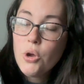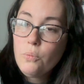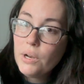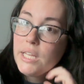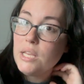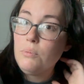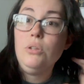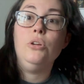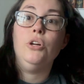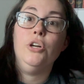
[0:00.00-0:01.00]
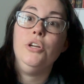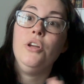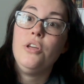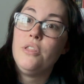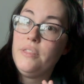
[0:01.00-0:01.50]
where he will learn
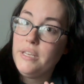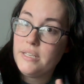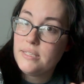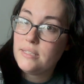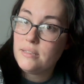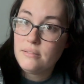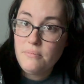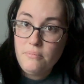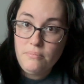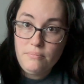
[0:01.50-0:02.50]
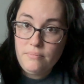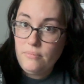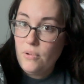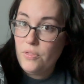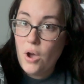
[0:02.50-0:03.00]

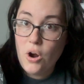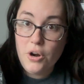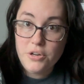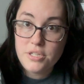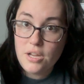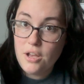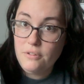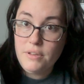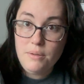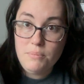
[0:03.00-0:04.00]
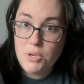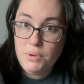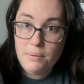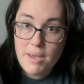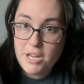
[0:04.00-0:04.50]
the art of
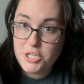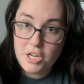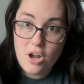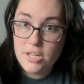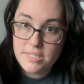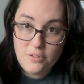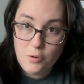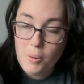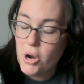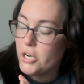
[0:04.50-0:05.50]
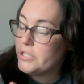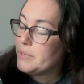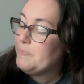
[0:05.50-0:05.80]
imbuing magic on silver bars,